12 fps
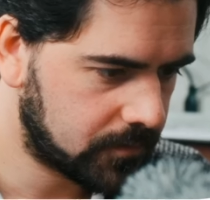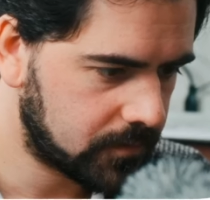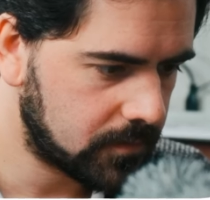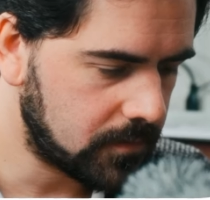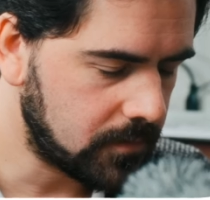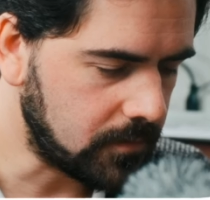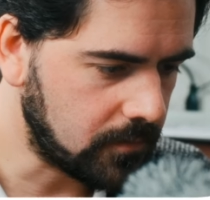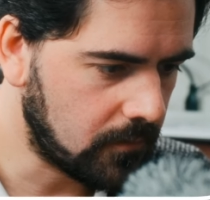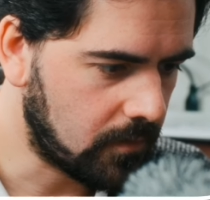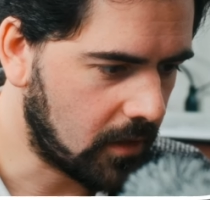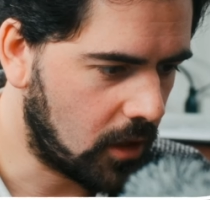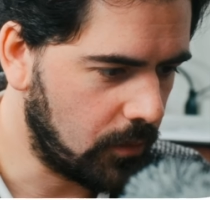is the
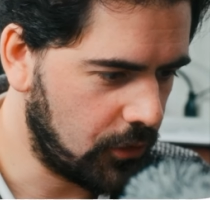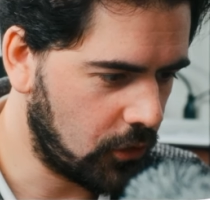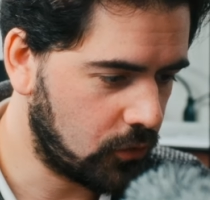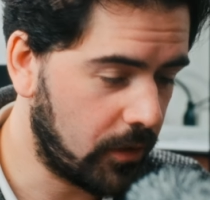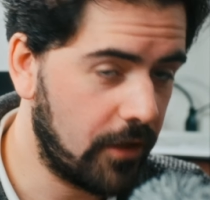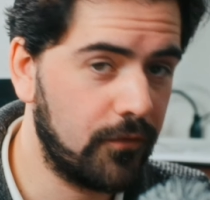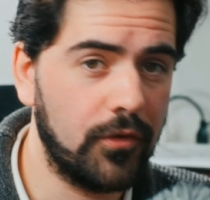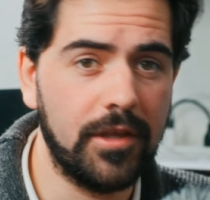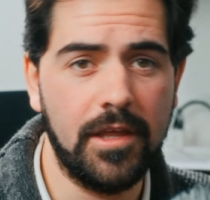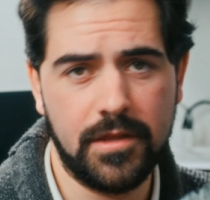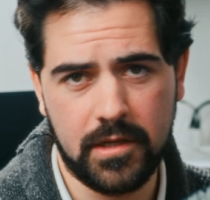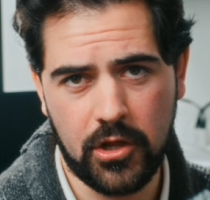answer, how to download
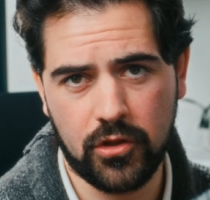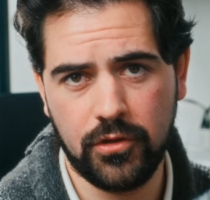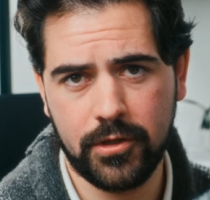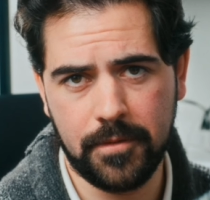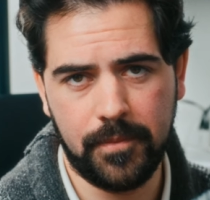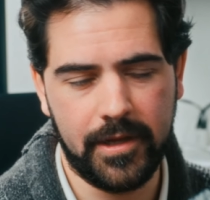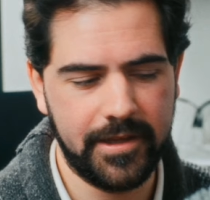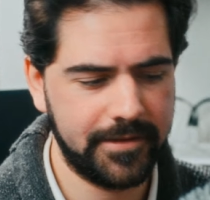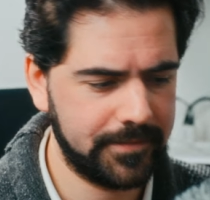and install the plugin,